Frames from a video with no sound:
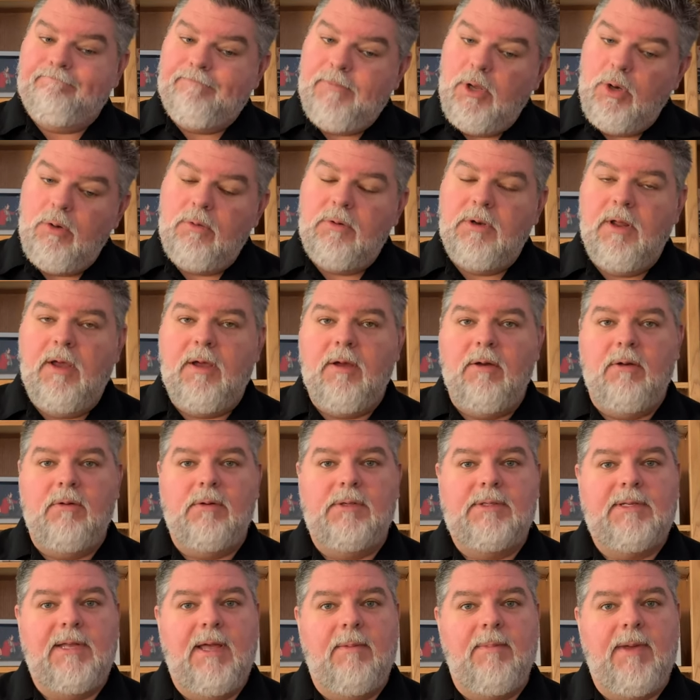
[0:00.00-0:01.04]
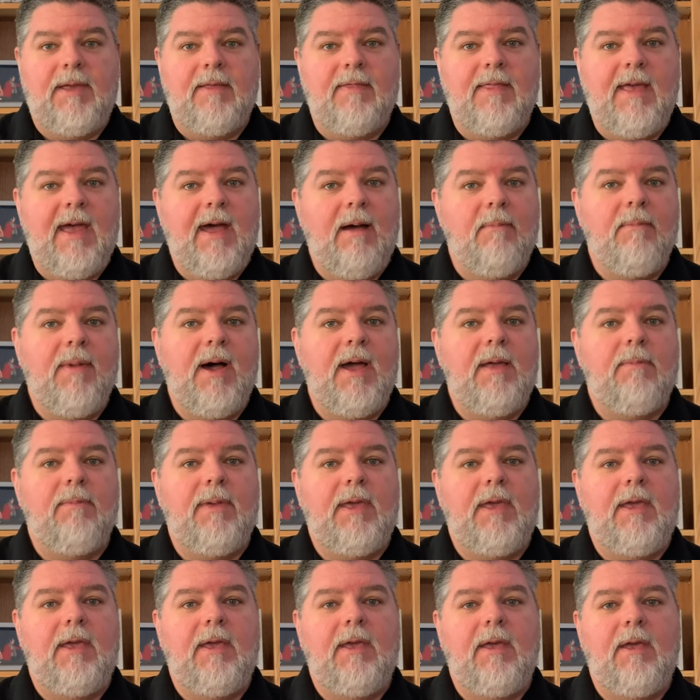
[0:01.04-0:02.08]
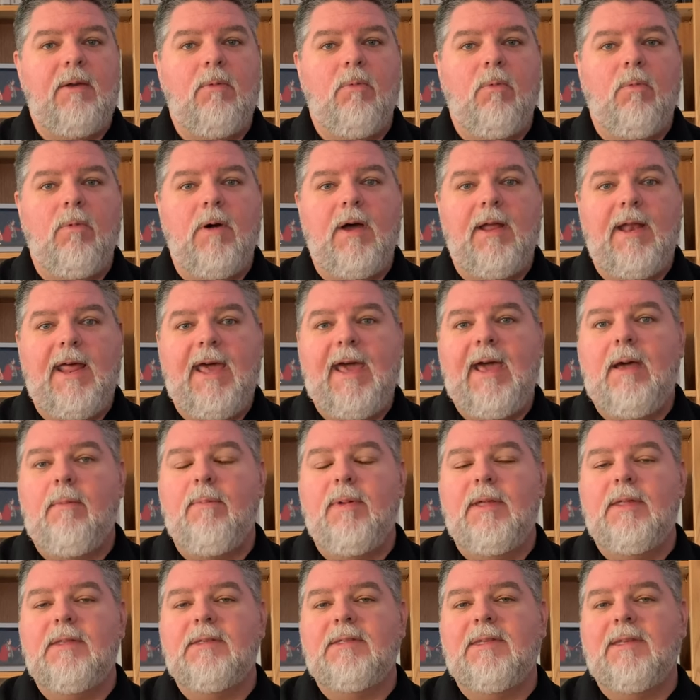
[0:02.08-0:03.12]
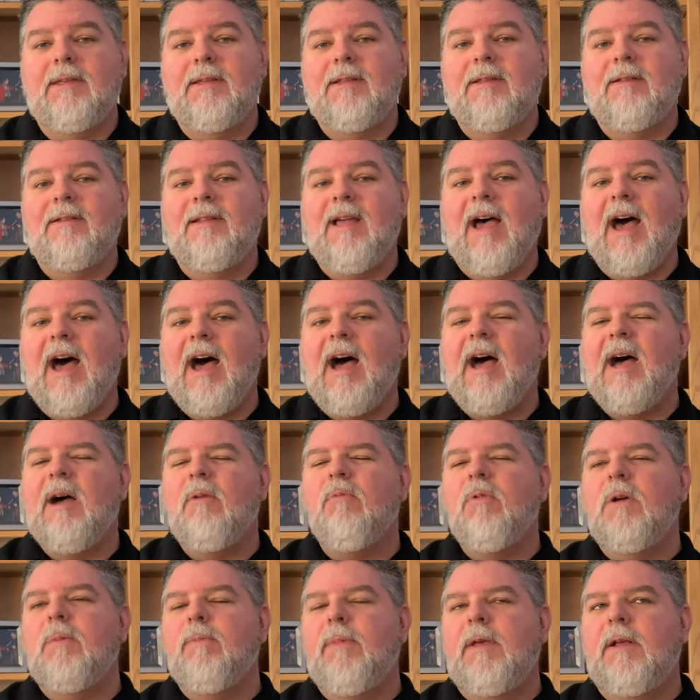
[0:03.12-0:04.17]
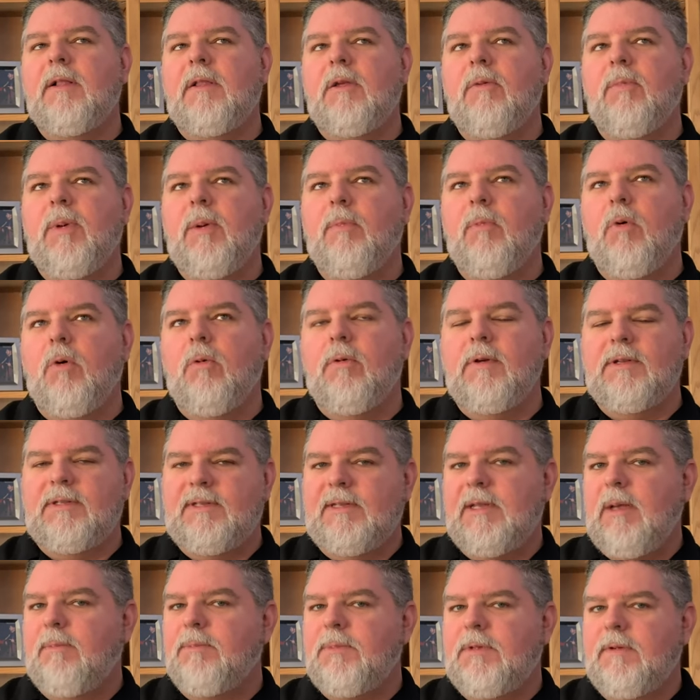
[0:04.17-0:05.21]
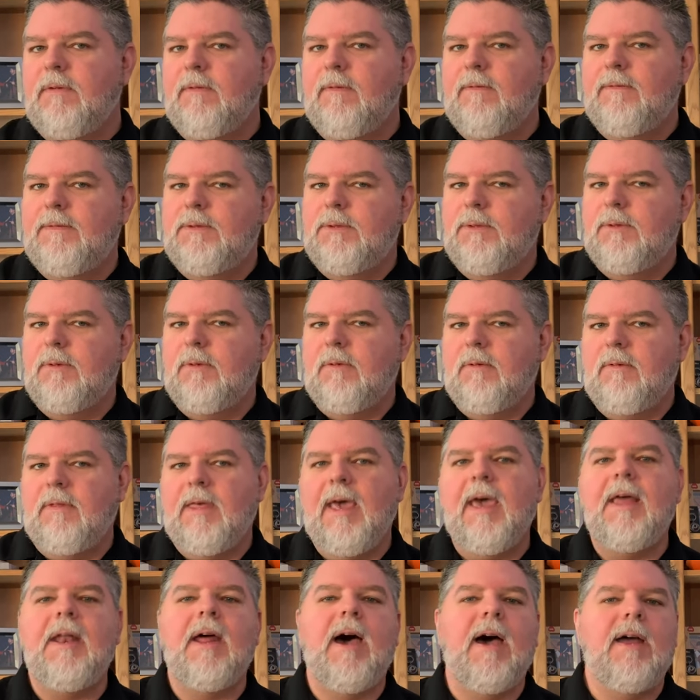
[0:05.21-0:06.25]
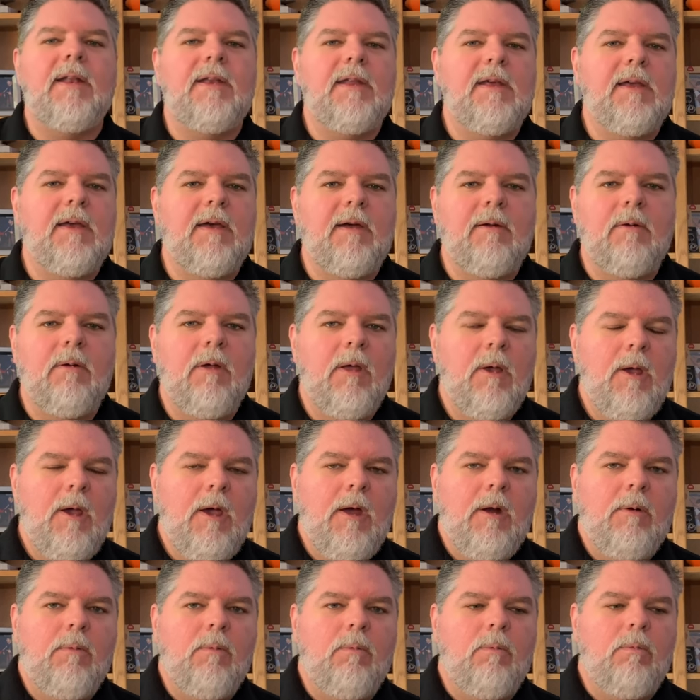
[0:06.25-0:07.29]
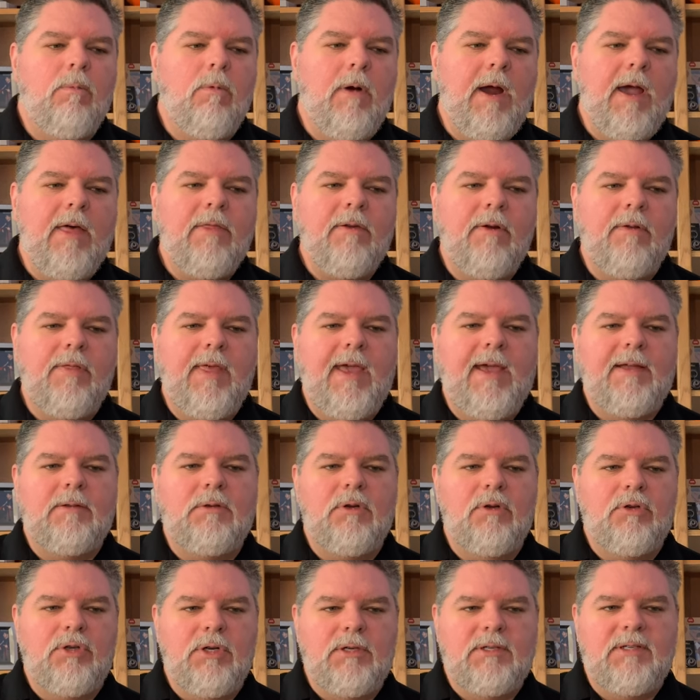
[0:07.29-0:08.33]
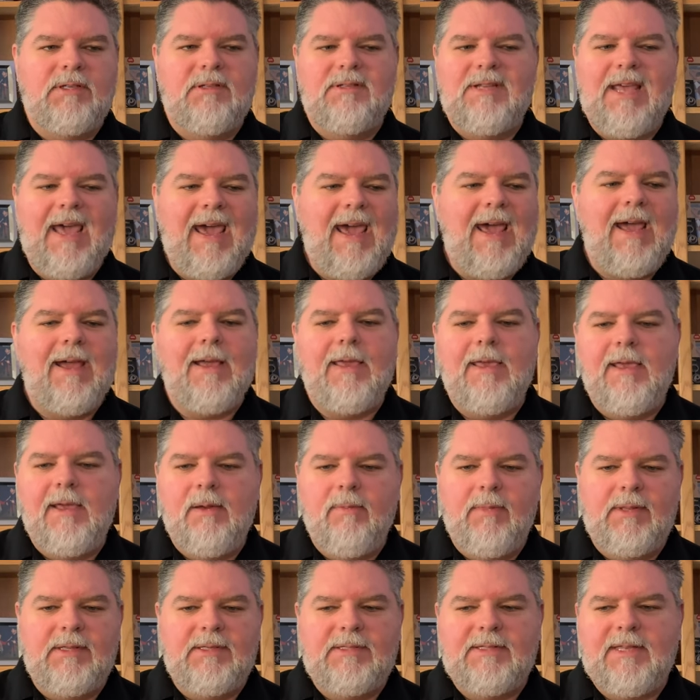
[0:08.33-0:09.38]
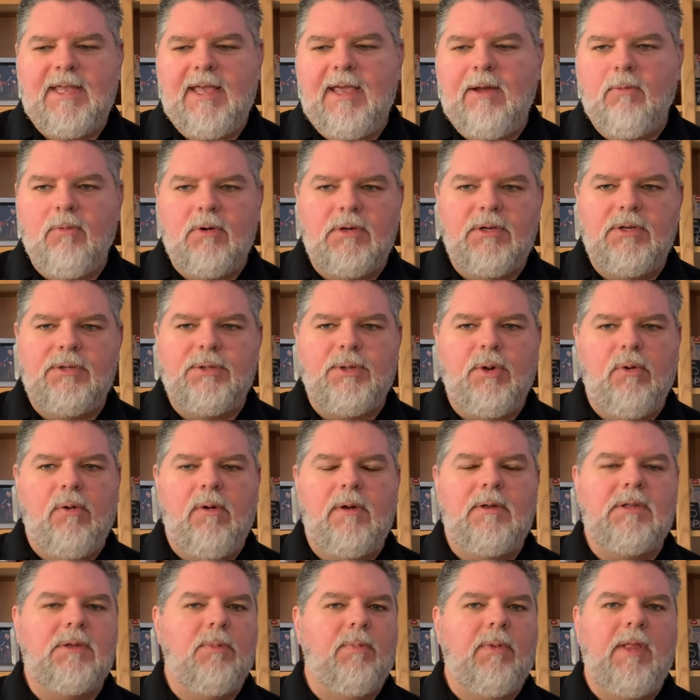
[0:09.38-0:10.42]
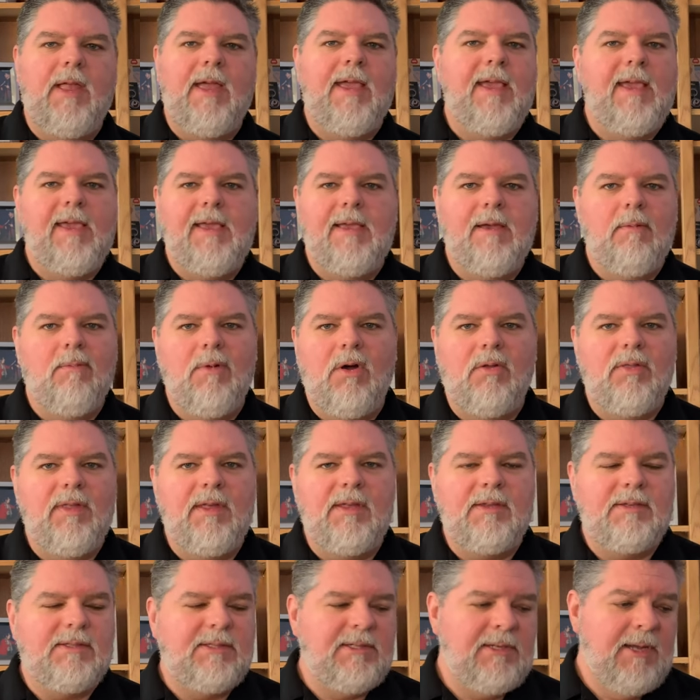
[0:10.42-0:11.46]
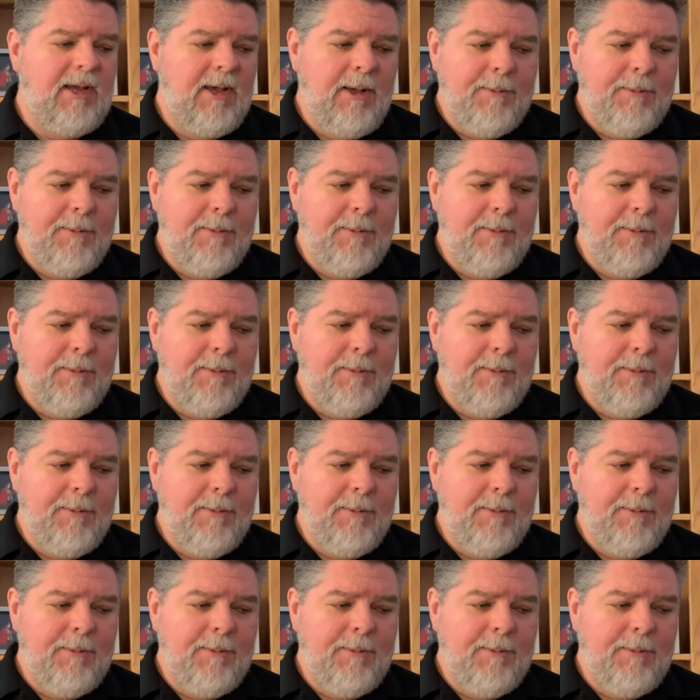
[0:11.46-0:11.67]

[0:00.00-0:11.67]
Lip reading: who knows? I mean, that might be what happens, and I would be a little bit more receptive to that idea rather than to just tag him and say we're just going to play him on this